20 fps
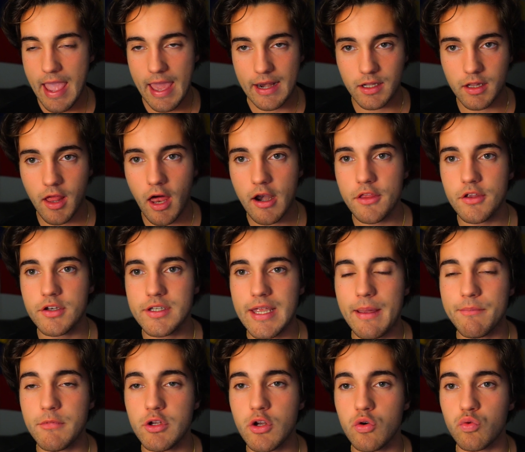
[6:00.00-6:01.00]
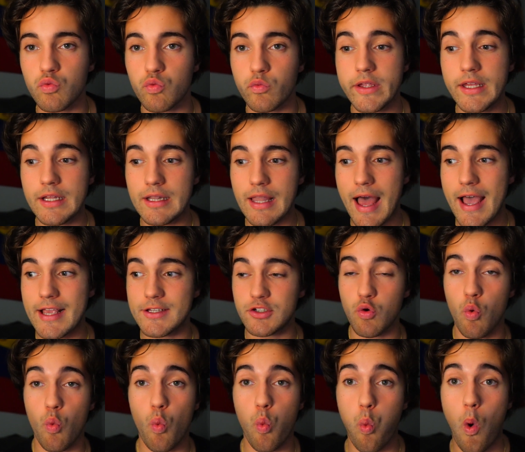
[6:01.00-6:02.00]
And a lot of the time, you don't realize
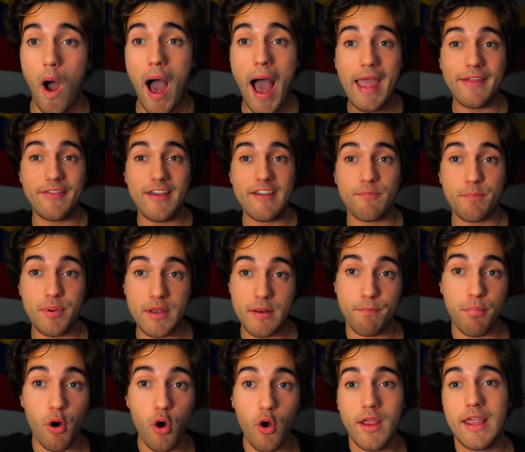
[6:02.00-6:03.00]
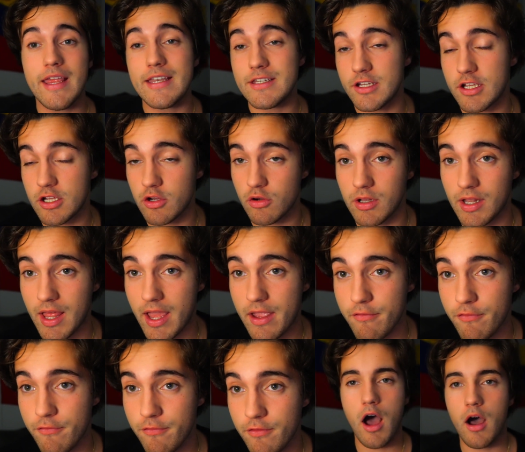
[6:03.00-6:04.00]
why they've been put into your
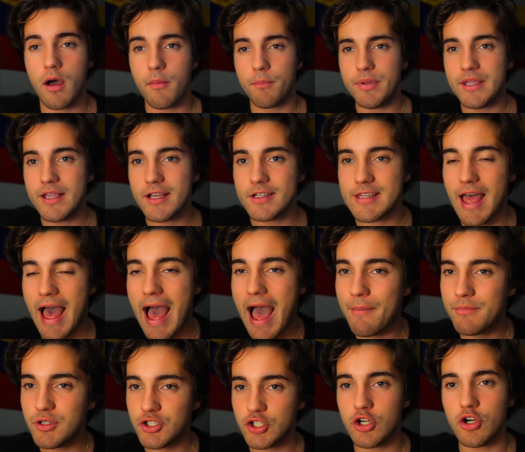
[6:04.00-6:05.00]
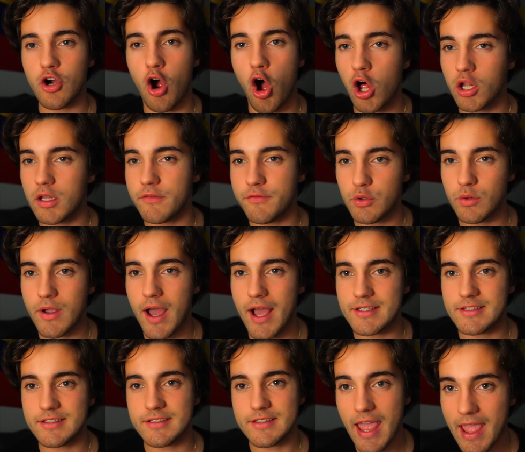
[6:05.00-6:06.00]
life. Um, because I'm sure all of you
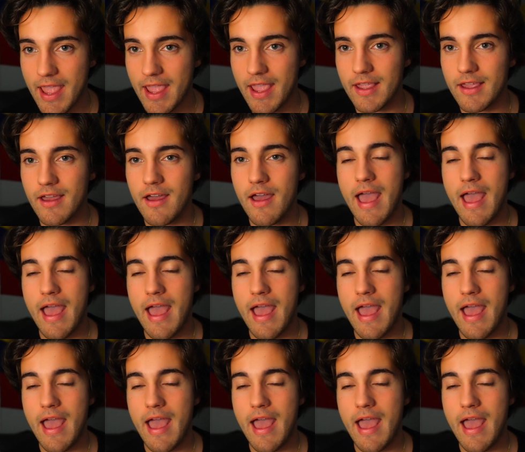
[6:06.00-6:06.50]
guys say